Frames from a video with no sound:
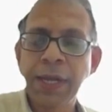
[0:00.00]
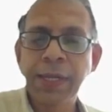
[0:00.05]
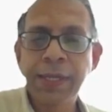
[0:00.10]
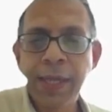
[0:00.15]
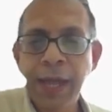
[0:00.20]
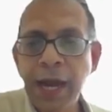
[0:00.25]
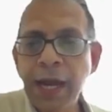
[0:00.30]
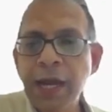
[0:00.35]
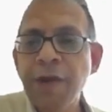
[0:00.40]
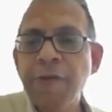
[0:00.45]

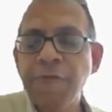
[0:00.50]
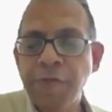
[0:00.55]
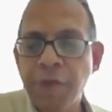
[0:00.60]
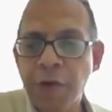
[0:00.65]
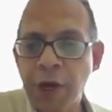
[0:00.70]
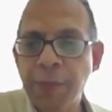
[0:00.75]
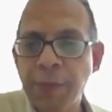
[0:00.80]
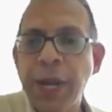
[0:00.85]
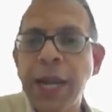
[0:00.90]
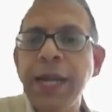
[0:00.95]
That
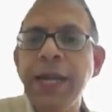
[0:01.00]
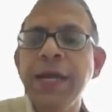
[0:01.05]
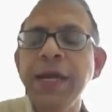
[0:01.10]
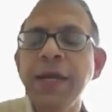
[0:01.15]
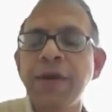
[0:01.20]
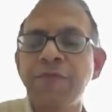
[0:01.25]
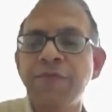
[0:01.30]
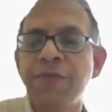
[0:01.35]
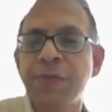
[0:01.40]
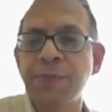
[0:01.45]

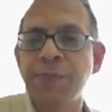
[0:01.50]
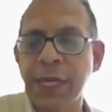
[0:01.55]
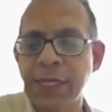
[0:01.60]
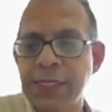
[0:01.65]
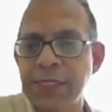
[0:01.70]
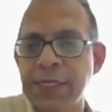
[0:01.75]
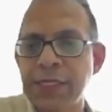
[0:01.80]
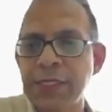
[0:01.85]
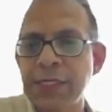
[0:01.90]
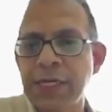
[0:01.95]
formatting of the
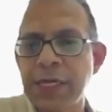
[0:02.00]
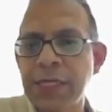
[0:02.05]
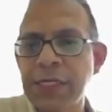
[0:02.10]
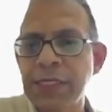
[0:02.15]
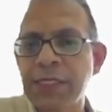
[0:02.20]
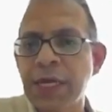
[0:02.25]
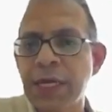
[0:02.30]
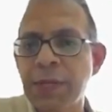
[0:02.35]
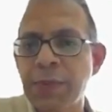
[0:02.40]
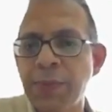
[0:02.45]
message
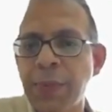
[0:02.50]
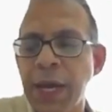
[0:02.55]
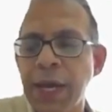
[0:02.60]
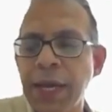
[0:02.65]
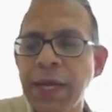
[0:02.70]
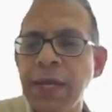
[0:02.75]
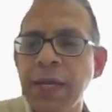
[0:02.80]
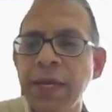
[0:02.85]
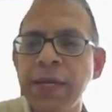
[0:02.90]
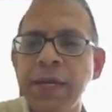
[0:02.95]
is done
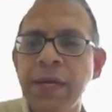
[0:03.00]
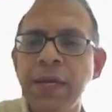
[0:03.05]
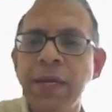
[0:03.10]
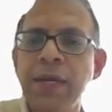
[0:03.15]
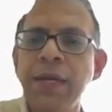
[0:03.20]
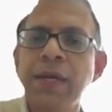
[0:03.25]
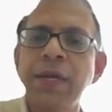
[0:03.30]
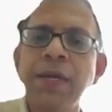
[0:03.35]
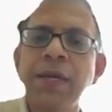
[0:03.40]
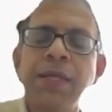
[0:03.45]
by
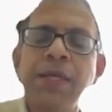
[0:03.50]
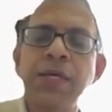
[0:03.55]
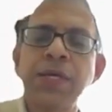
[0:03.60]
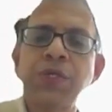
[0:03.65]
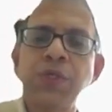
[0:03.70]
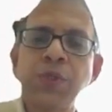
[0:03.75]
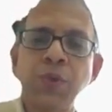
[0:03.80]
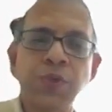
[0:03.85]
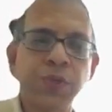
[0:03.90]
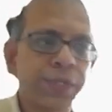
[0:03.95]
the
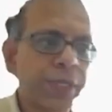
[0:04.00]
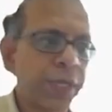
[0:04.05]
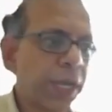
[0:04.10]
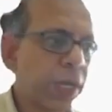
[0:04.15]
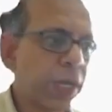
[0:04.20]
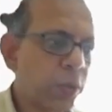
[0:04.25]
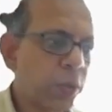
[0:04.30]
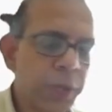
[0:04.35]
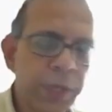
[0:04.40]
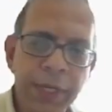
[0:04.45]
source
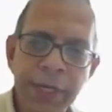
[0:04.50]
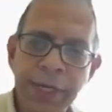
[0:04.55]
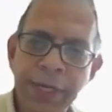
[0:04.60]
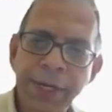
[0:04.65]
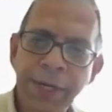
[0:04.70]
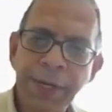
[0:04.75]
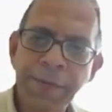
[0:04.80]
encoder.